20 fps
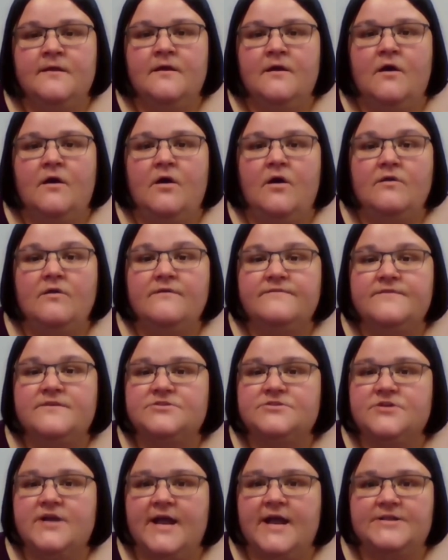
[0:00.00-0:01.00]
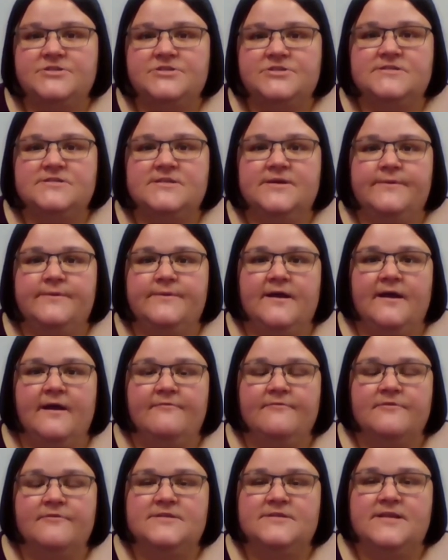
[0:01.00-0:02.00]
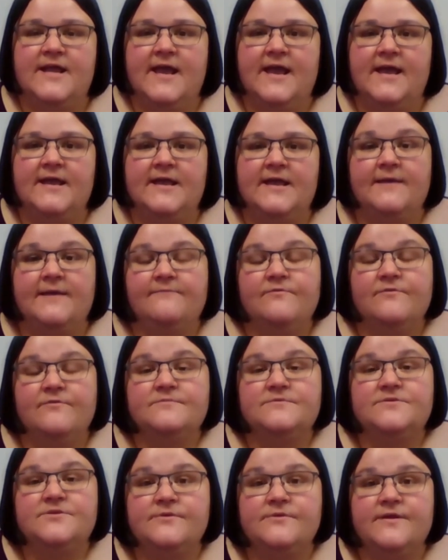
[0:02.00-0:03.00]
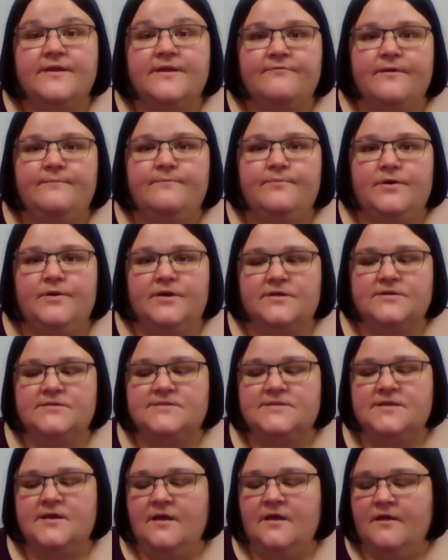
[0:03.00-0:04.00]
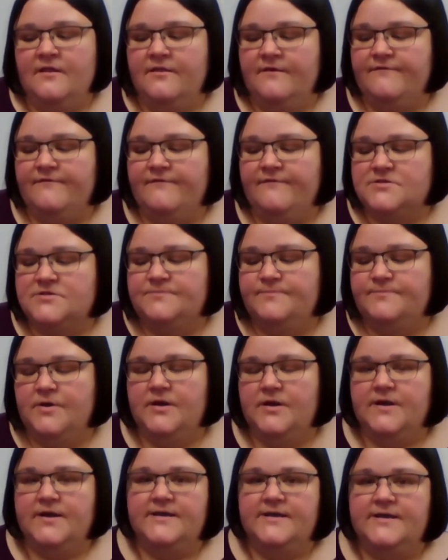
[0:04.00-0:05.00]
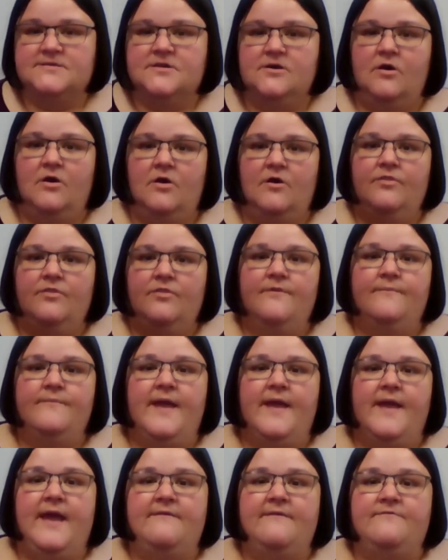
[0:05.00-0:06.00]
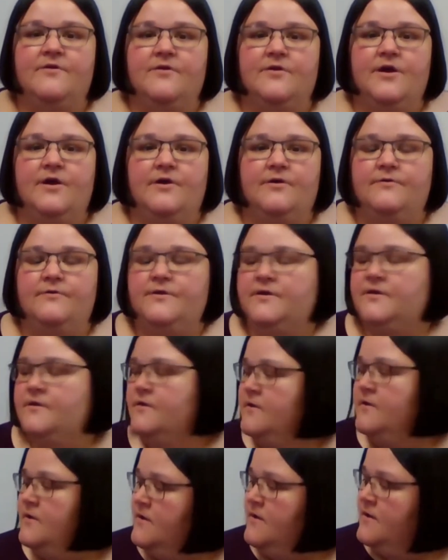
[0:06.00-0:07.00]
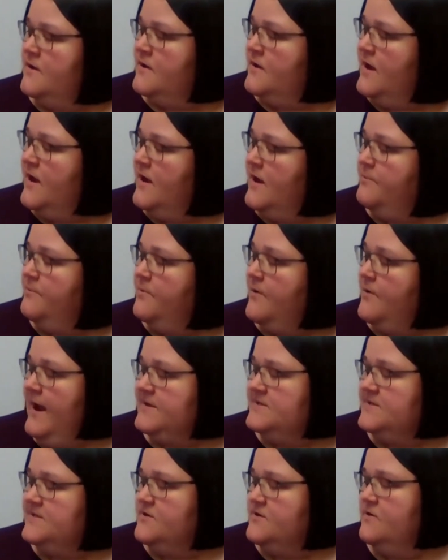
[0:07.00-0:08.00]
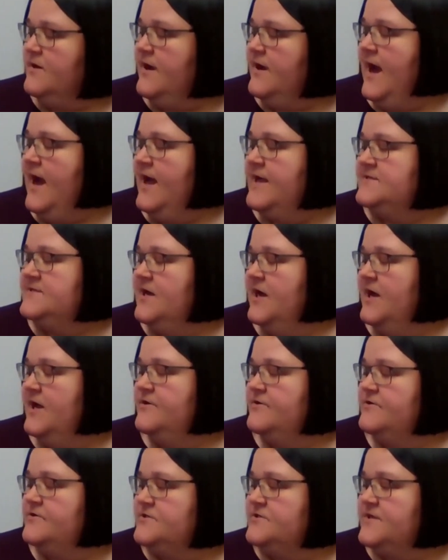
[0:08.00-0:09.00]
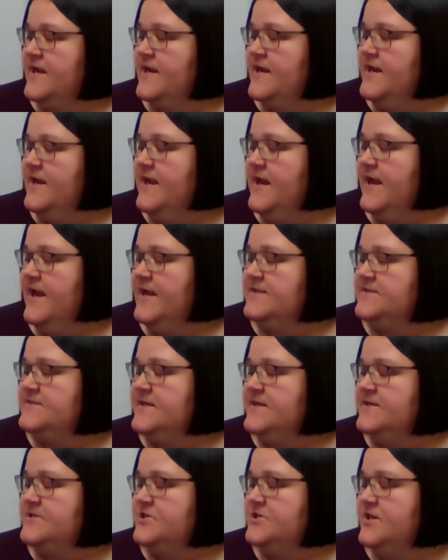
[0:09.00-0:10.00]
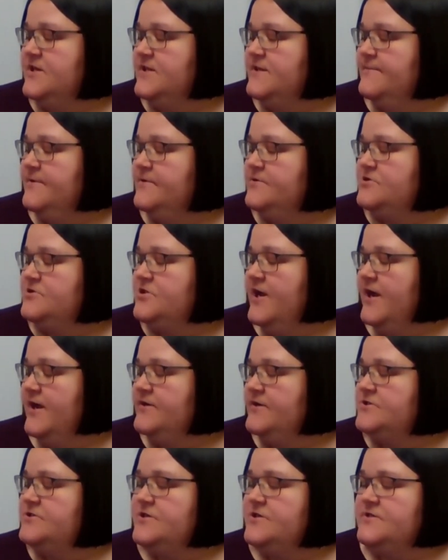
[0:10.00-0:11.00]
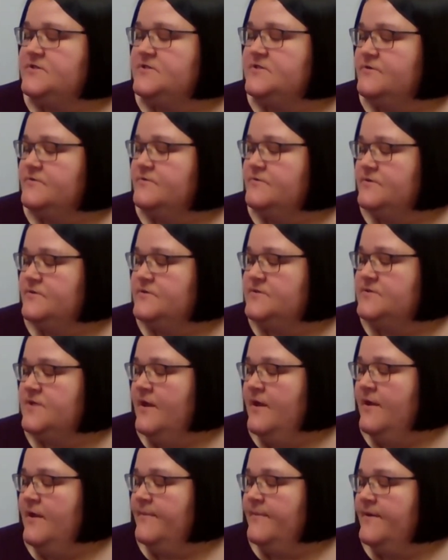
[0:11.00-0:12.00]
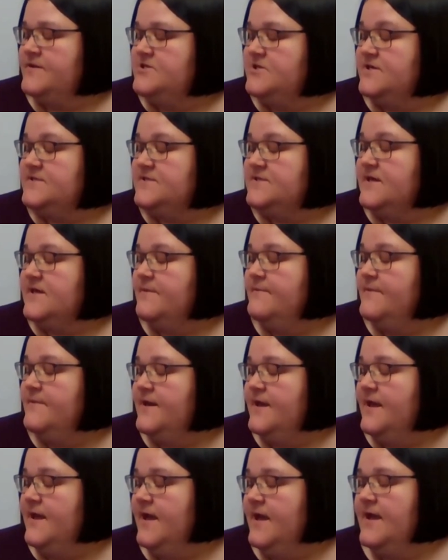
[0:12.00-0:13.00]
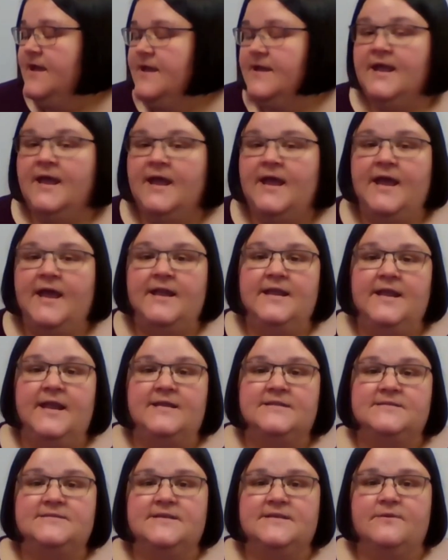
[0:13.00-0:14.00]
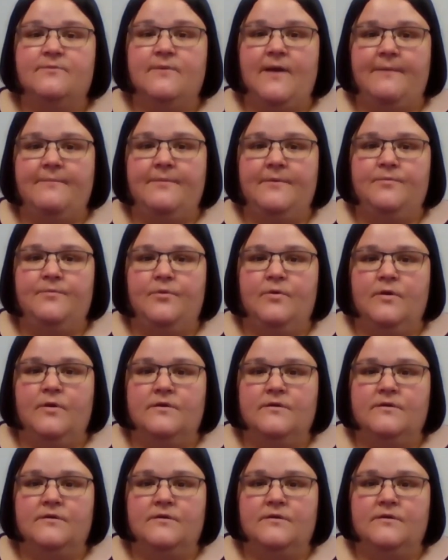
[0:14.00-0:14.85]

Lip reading: All of the strategies that we covered today came from two different books. The first book is called The Behavior Code, a practical guide to understanding and teaching the most challenging students by Jessica Minahan and Nancy Rappaport.